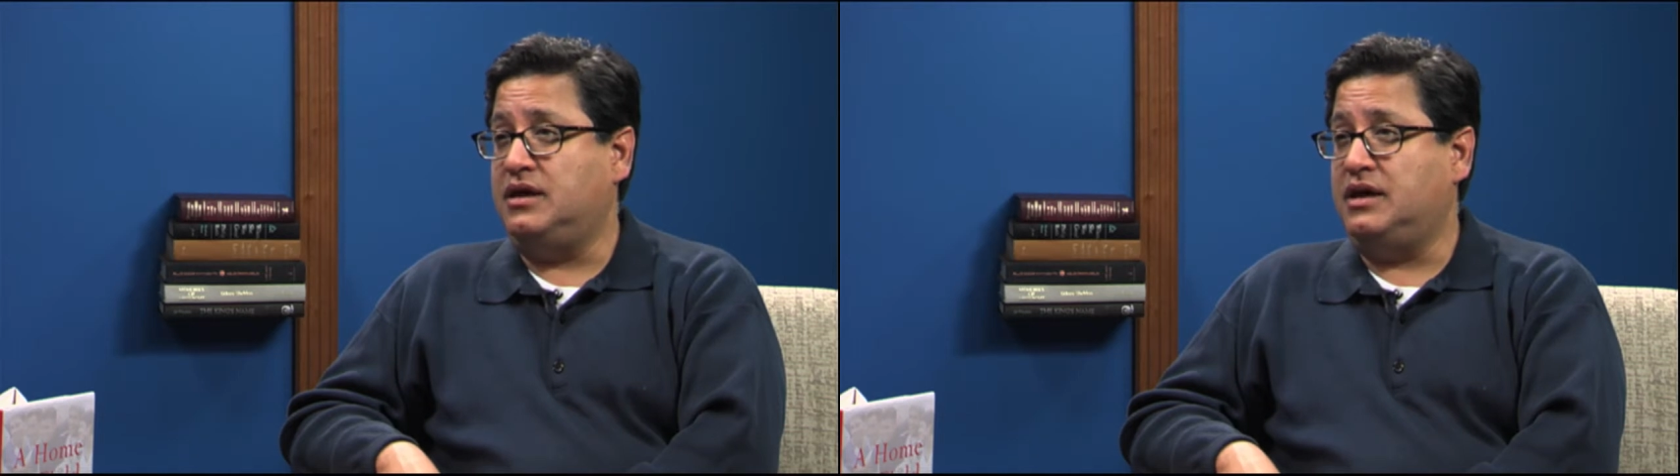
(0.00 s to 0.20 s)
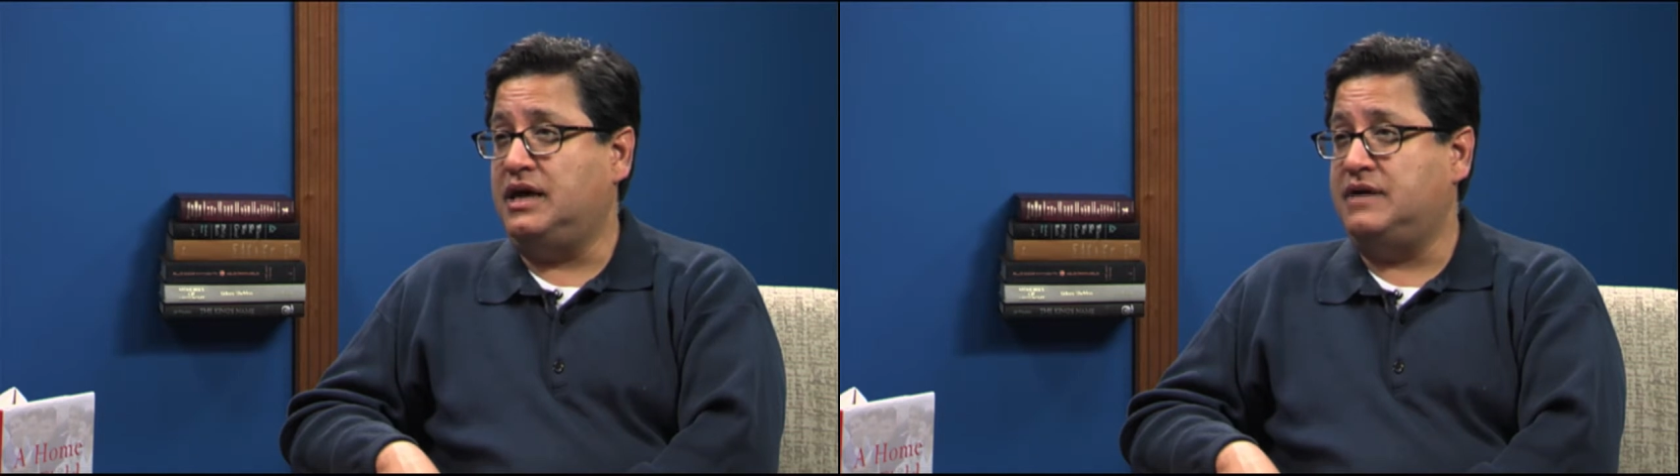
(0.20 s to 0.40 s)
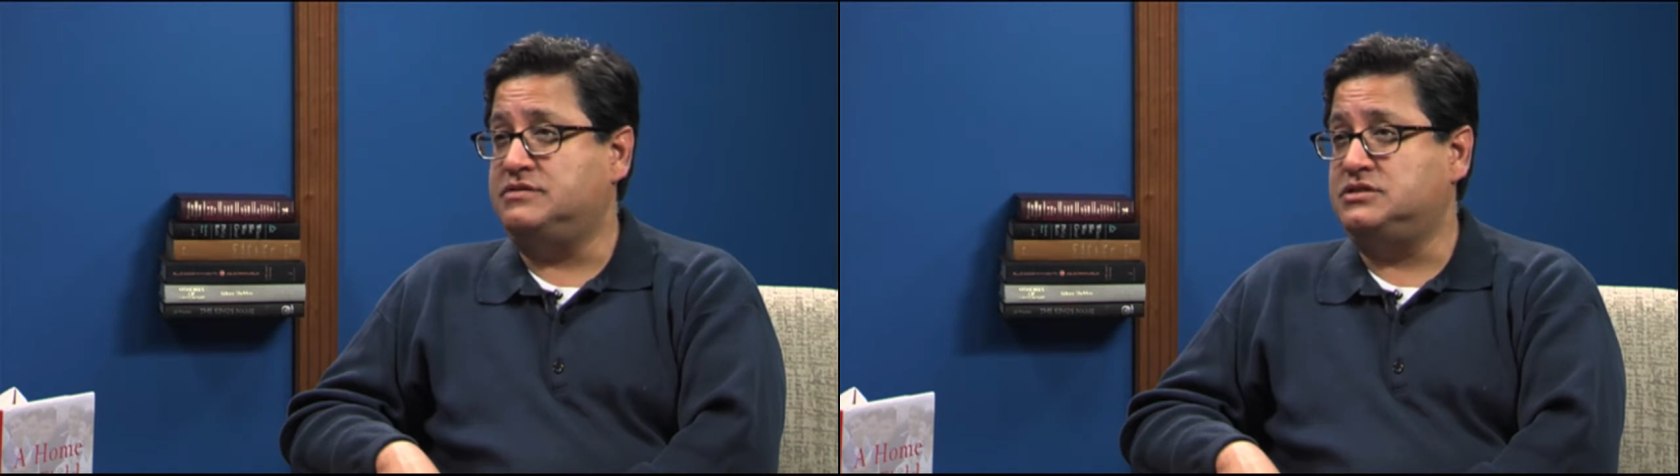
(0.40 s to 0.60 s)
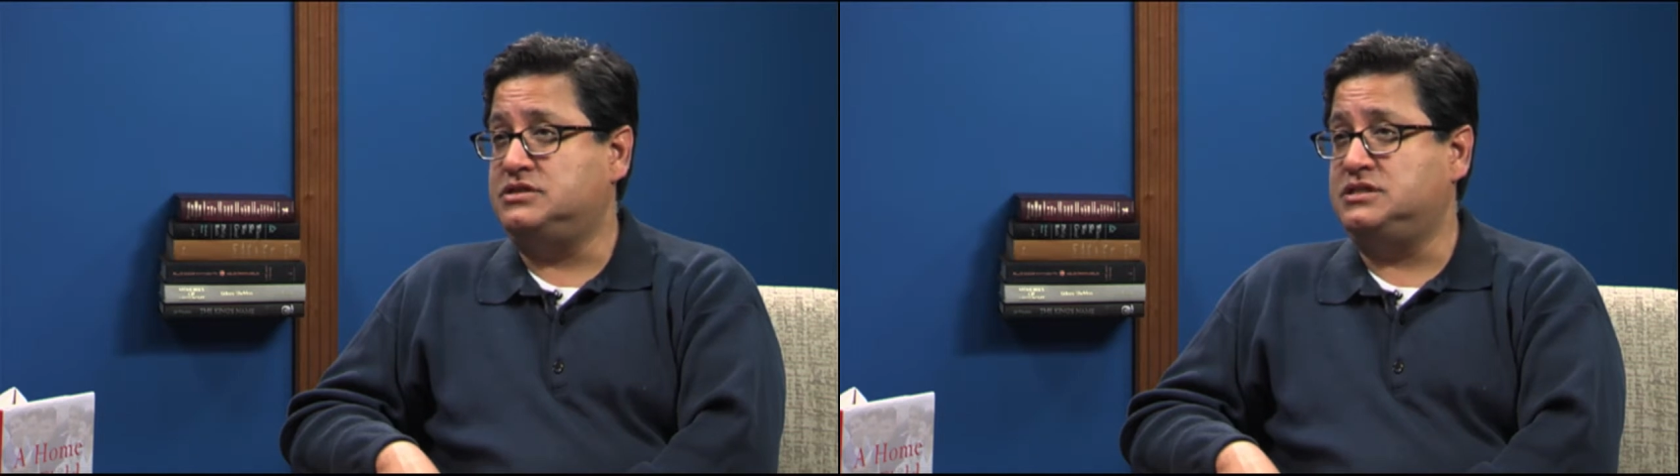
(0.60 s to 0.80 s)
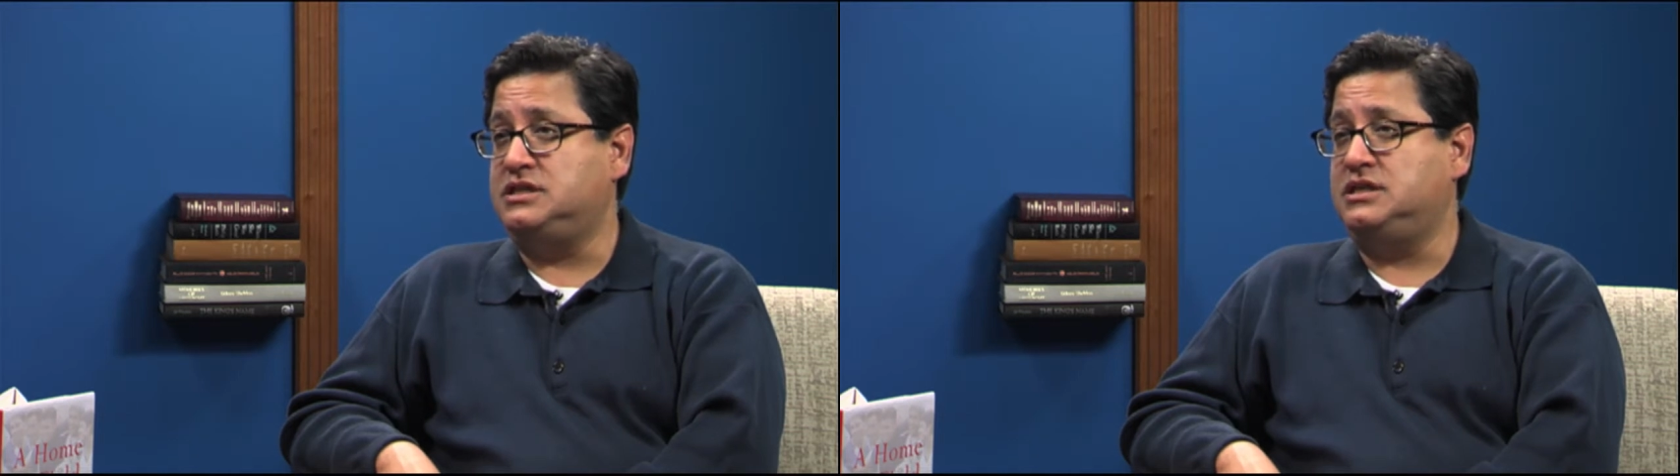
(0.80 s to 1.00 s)
haven't
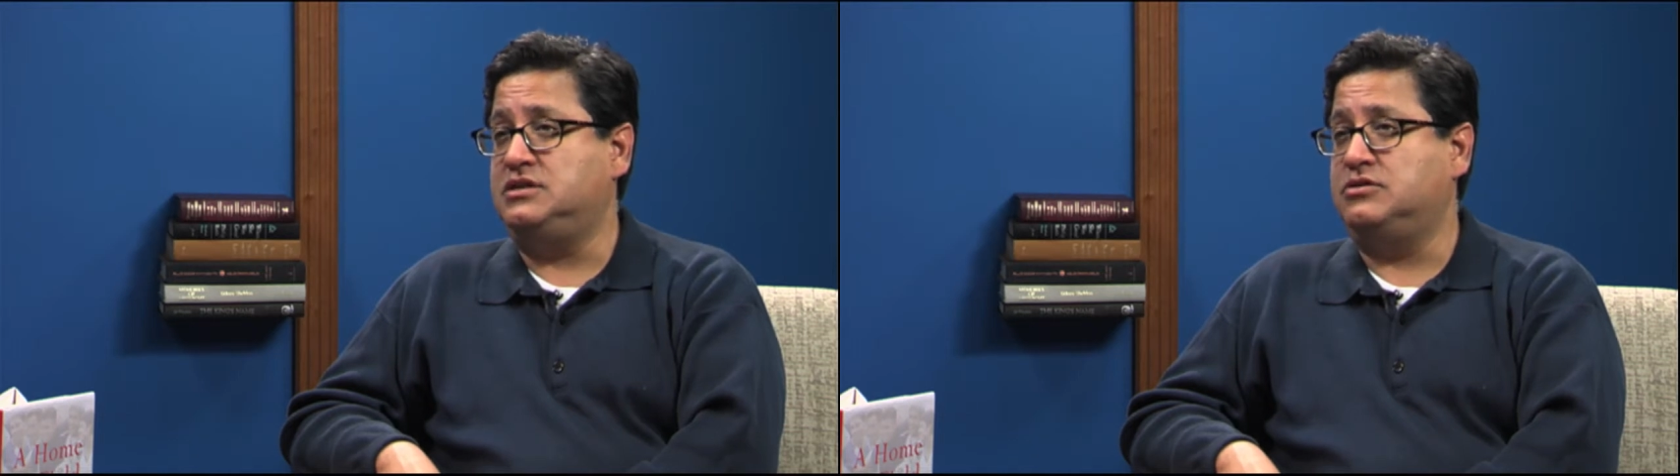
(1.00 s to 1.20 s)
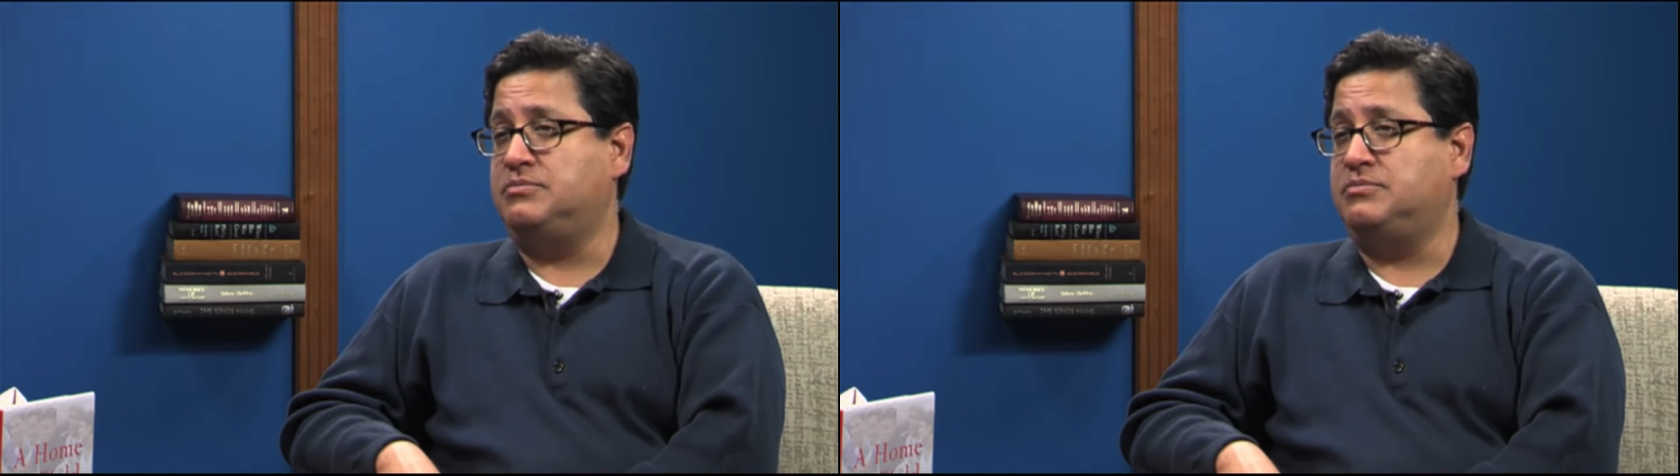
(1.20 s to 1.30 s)
seen their